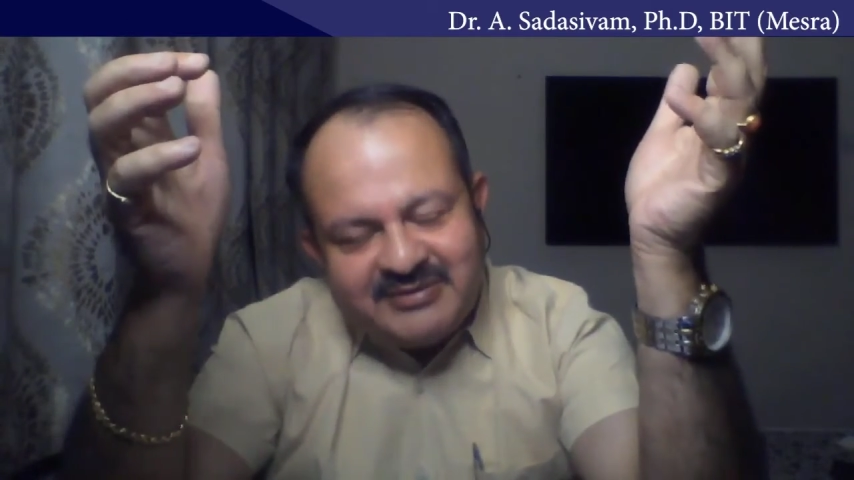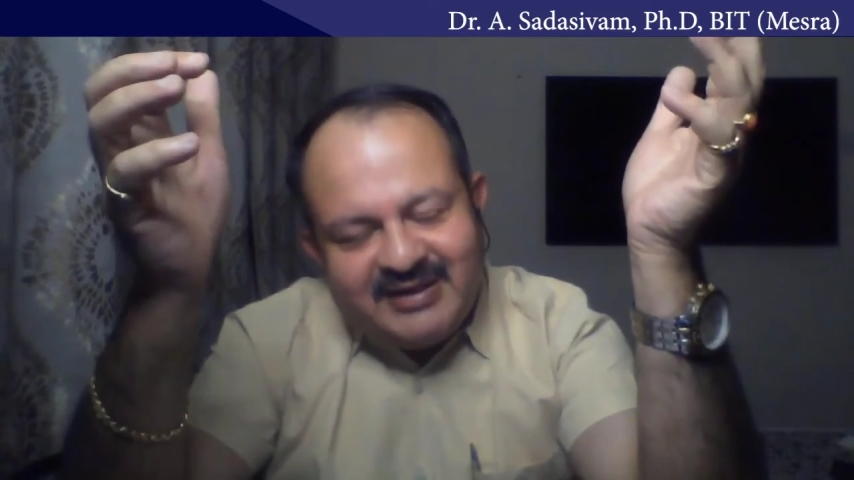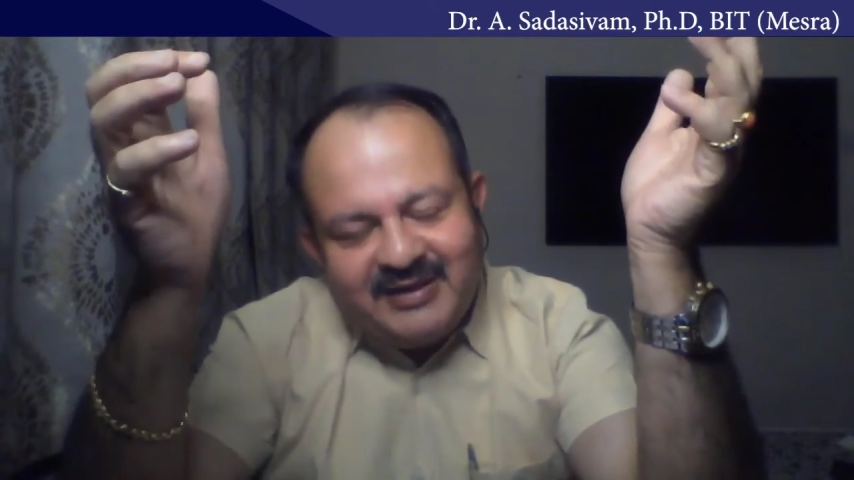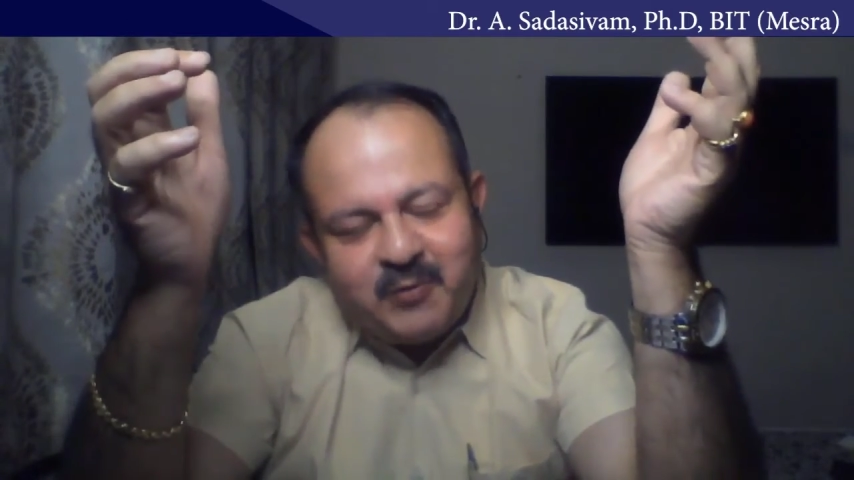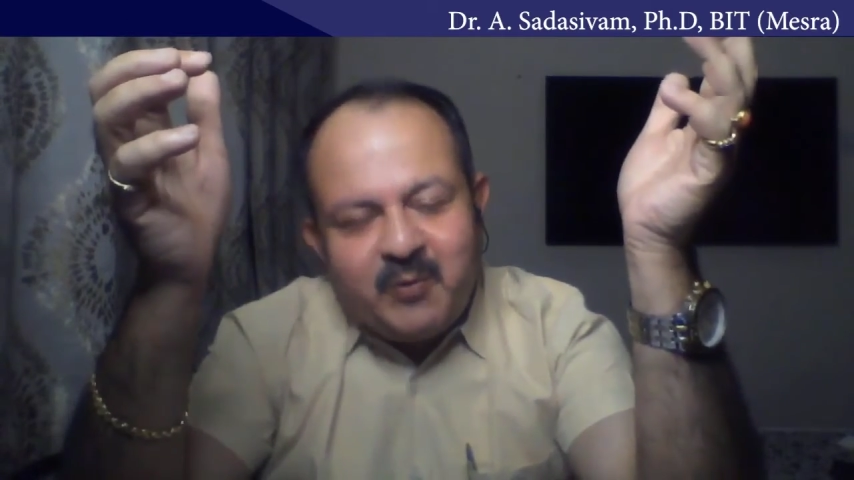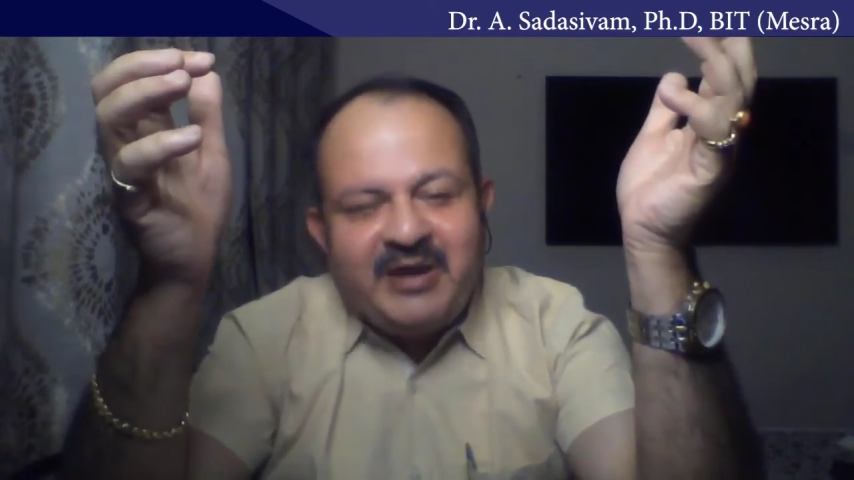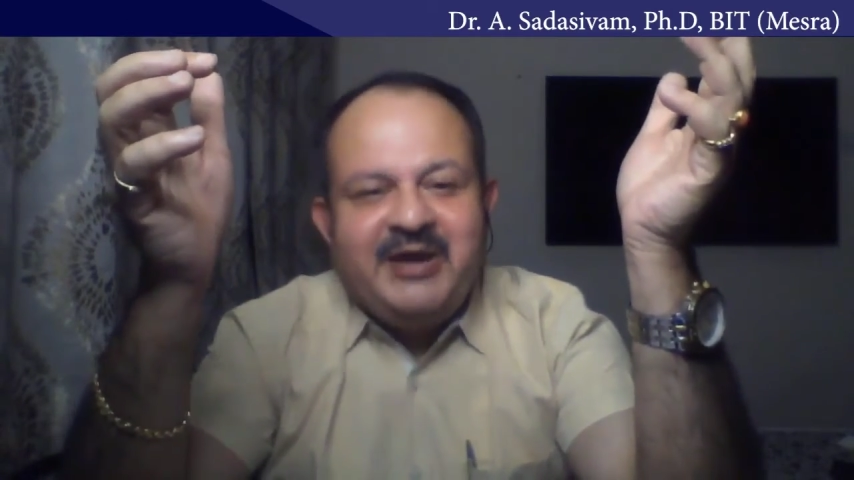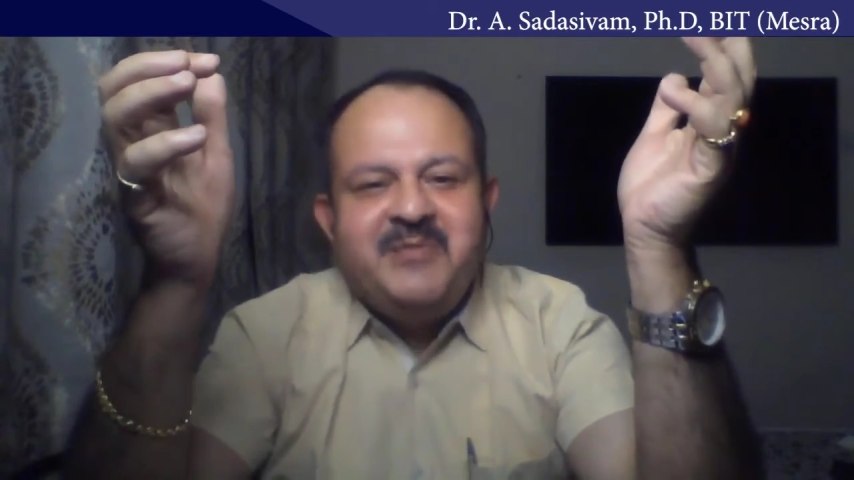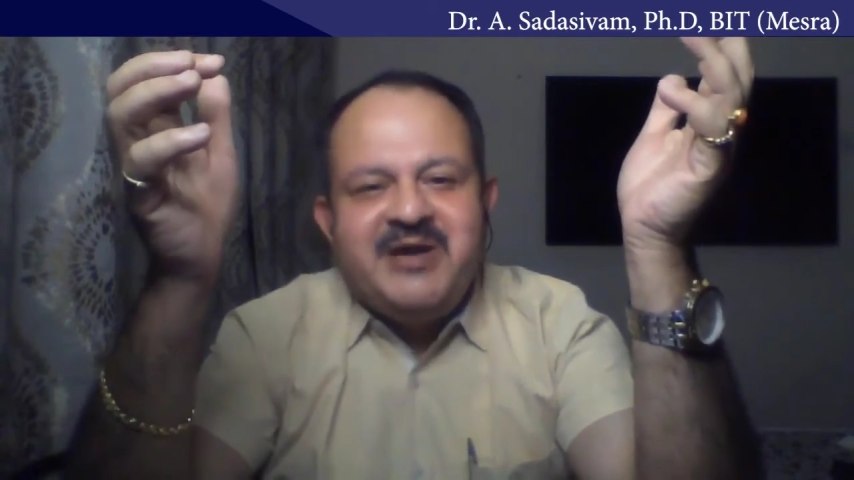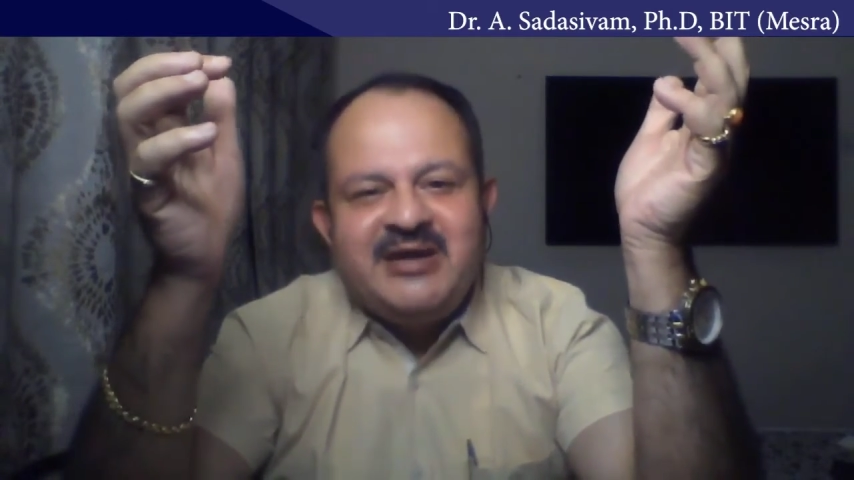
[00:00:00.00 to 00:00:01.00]
till
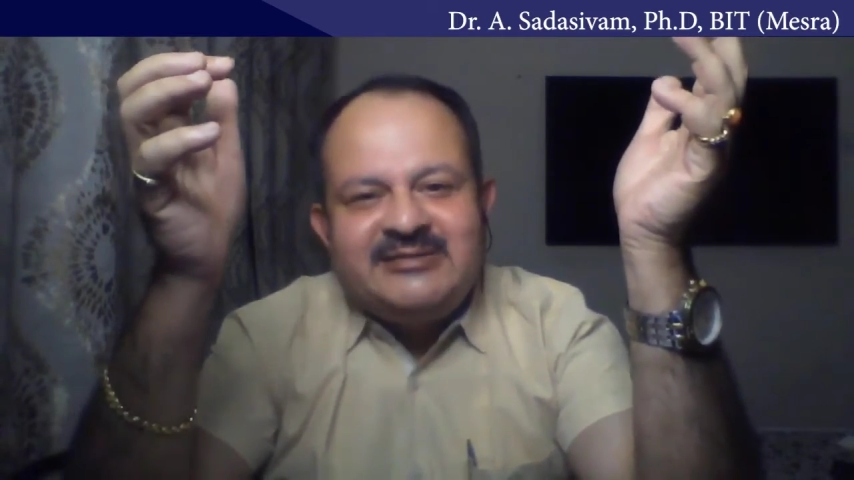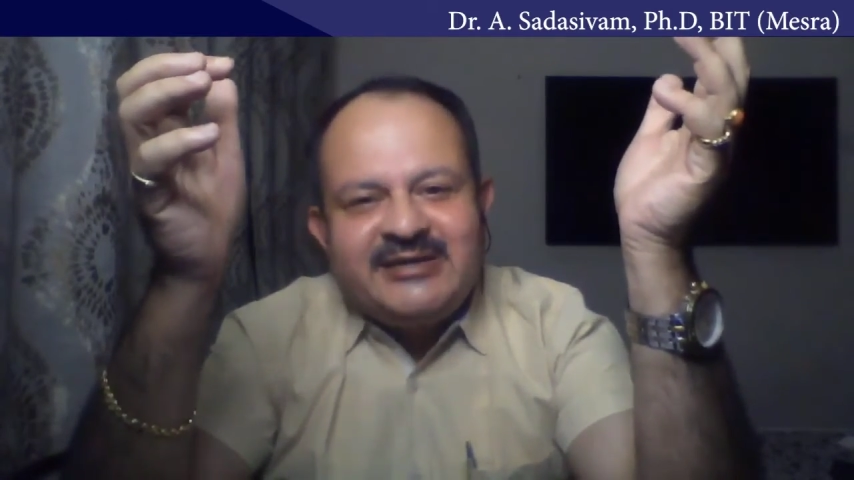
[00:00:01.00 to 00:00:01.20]
we meet